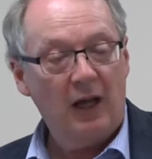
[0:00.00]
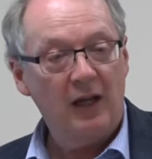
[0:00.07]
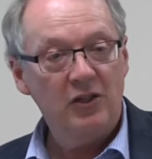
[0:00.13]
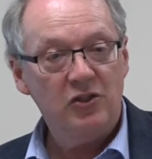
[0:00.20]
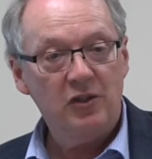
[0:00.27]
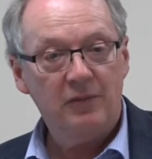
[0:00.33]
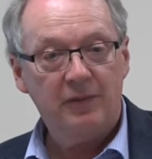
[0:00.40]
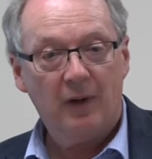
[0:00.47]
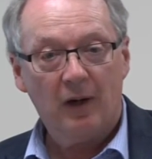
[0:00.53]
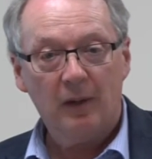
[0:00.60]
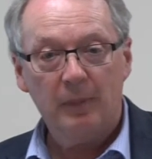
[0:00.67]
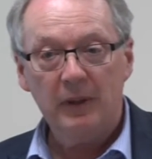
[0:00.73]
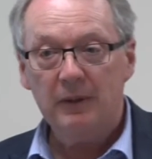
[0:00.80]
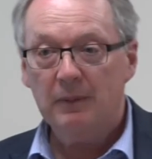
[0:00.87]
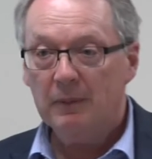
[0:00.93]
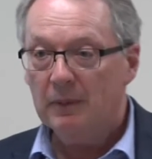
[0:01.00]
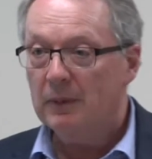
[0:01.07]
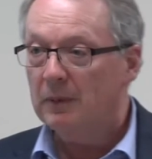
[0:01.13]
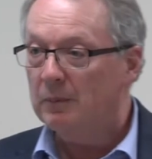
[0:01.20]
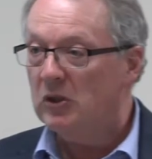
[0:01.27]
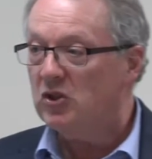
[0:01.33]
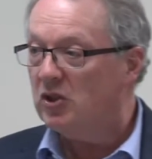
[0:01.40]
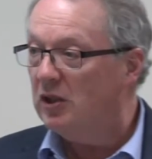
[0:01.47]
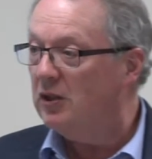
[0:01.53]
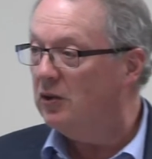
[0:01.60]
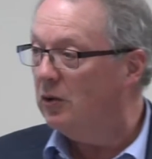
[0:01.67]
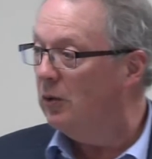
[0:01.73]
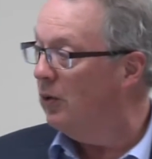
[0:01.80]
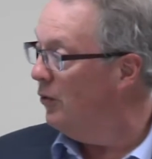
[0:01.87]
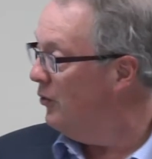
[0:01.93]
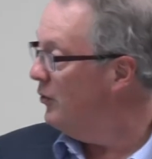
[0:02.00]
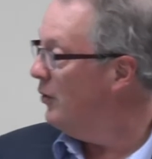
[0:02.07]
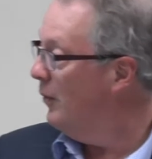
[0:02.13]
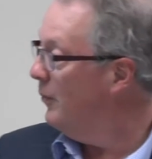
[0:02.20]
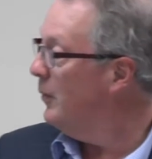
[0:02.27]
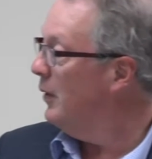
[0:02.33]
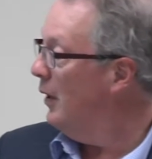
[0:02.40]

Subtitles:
IG Farben, machine tools and so forth,